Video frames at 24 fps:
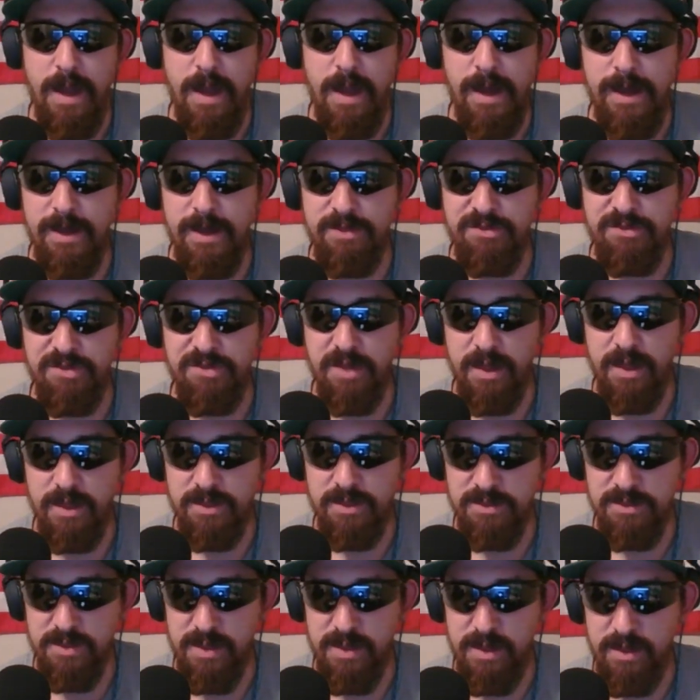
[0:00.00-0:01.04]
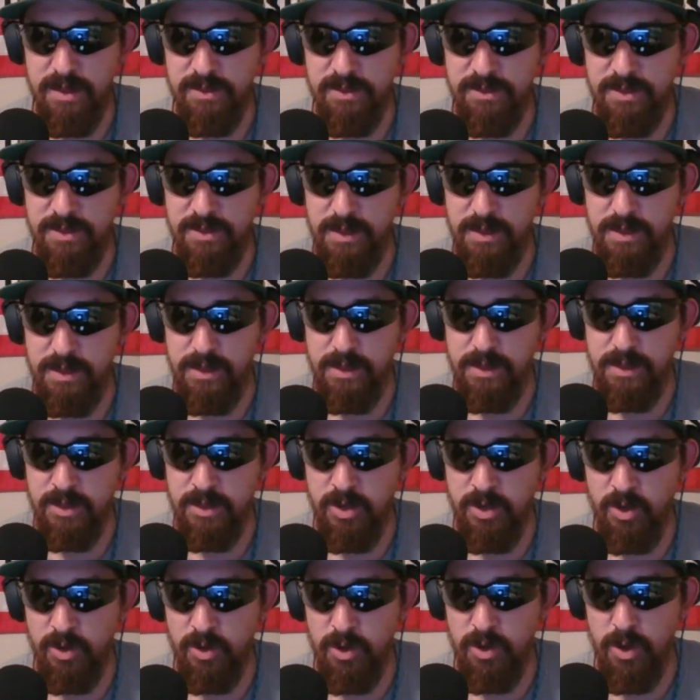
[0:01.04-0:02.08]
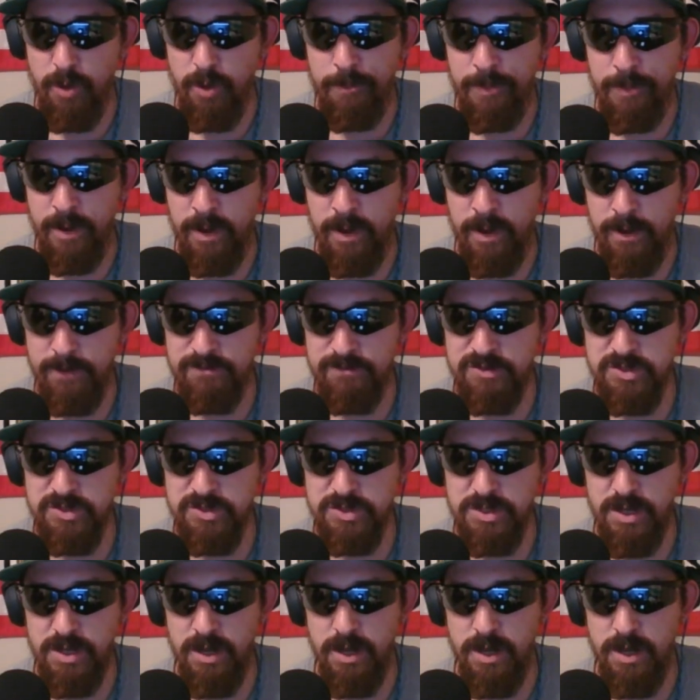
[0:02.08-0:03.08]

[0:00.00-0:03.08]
I think that the Cocoa Puffs,